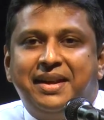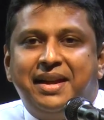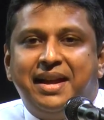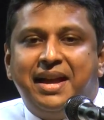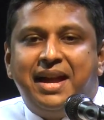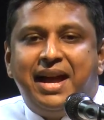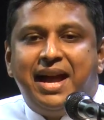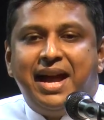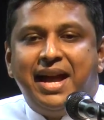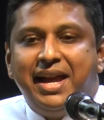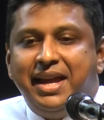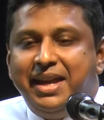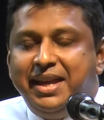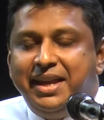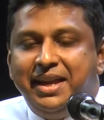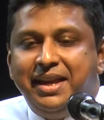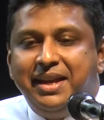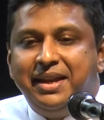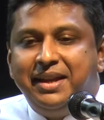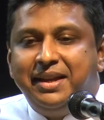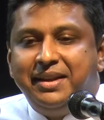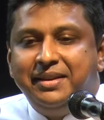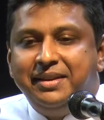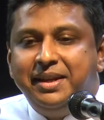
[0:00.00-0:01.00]
I
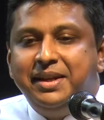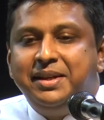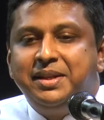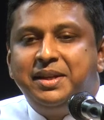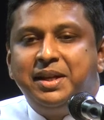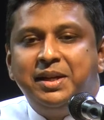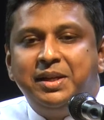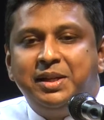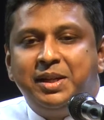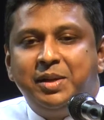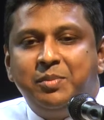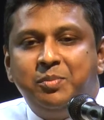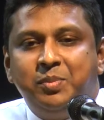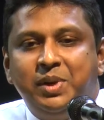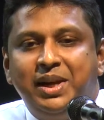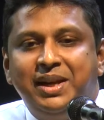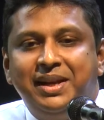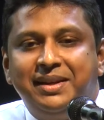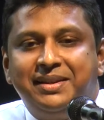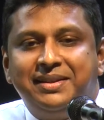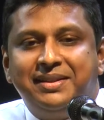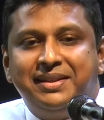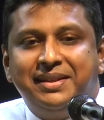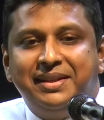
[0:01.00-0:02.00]
did
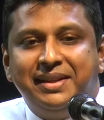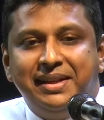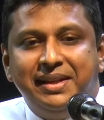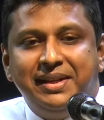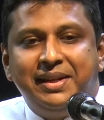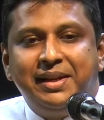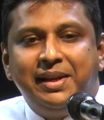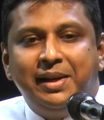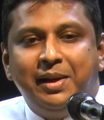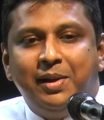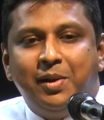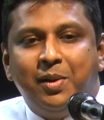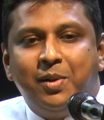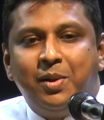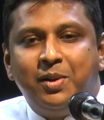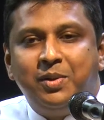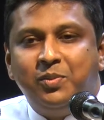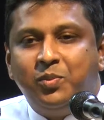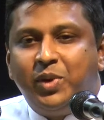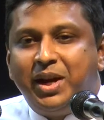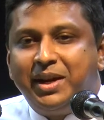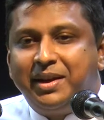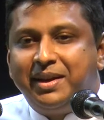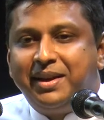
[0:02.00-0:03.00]
contemplate a little on
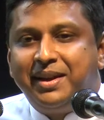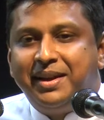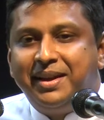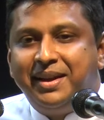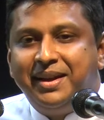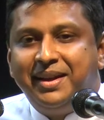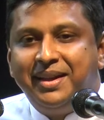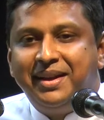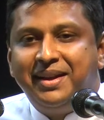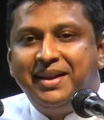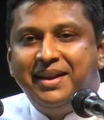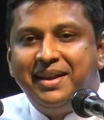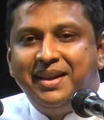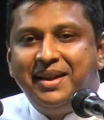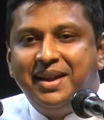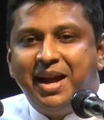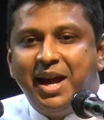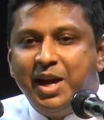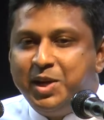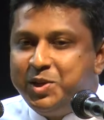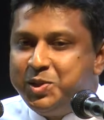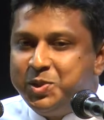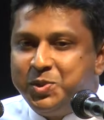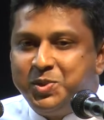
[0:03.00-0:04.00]
what
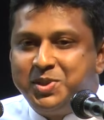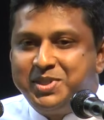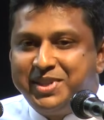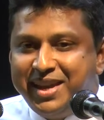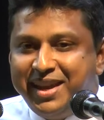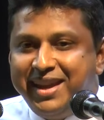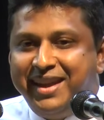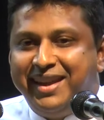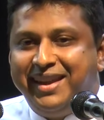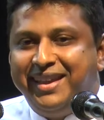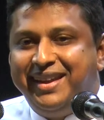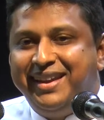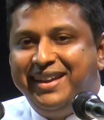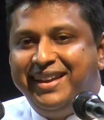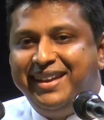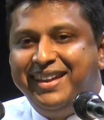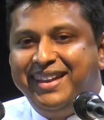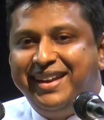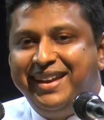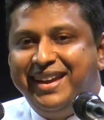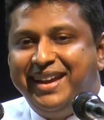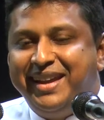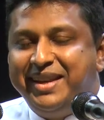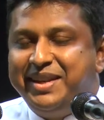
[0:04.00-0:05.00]
I should say,
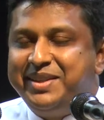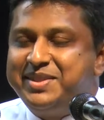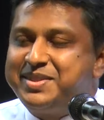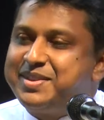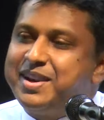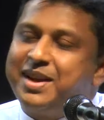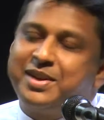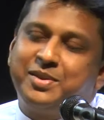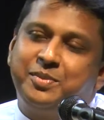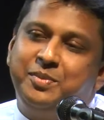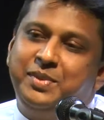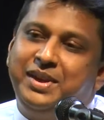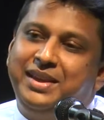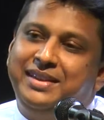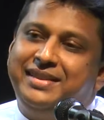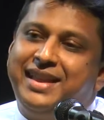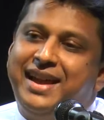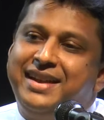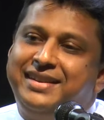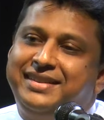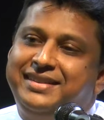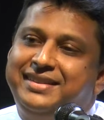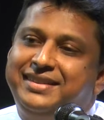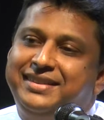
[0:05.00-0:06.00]
and it struck me
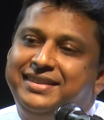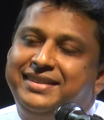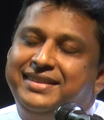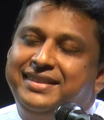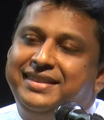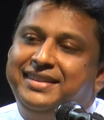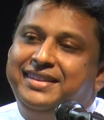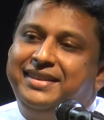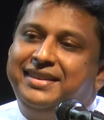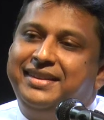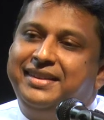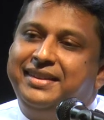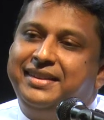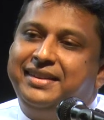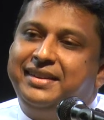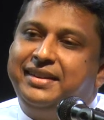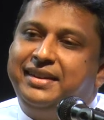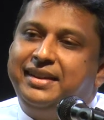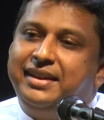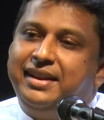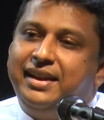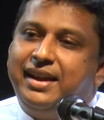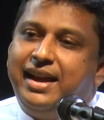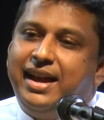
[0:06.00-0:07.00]
that
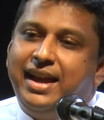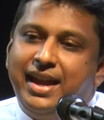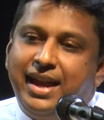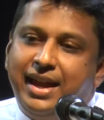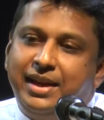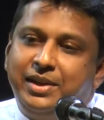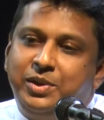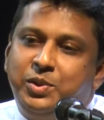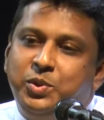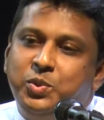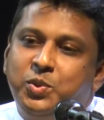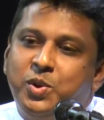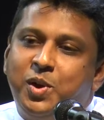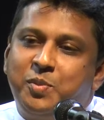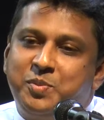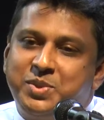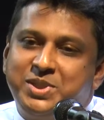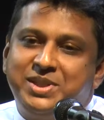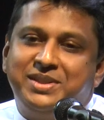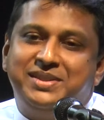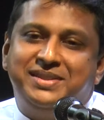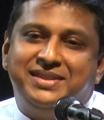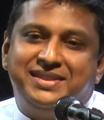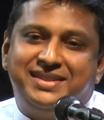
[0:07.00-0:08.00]
I had two
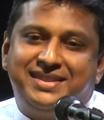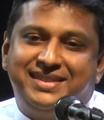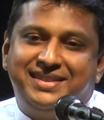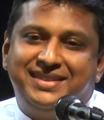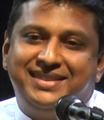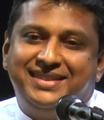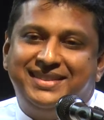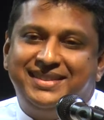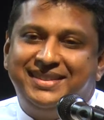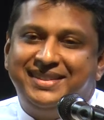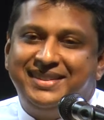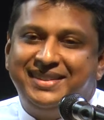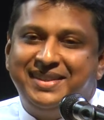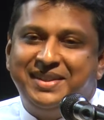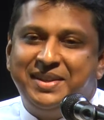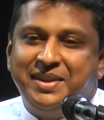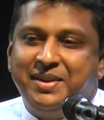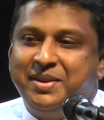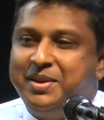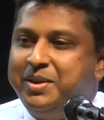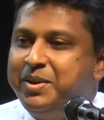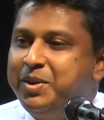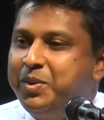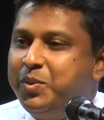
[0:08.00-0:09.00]
options.
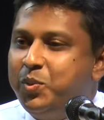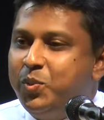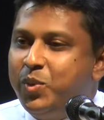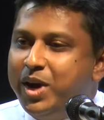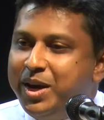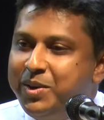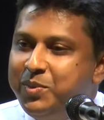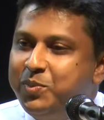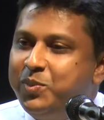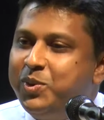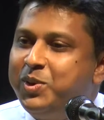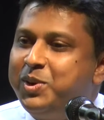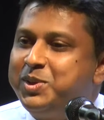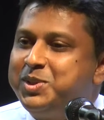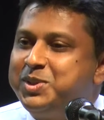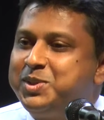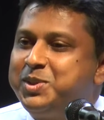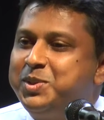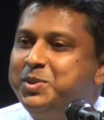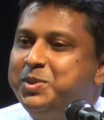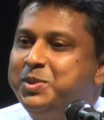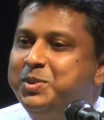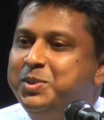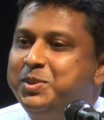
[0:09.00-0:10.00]
One was
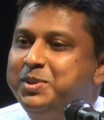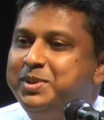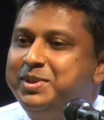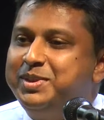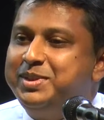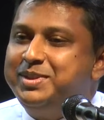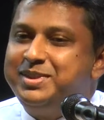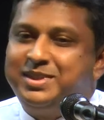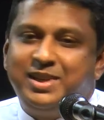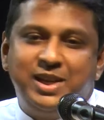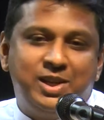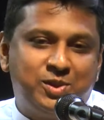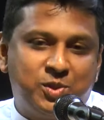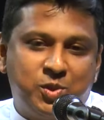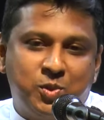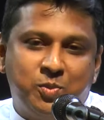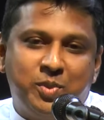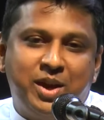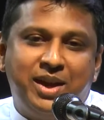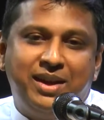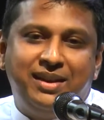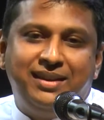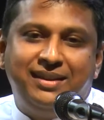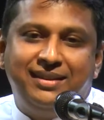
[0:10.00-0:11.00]
to stick to
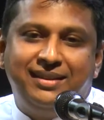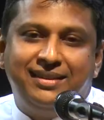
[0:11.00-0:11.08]
my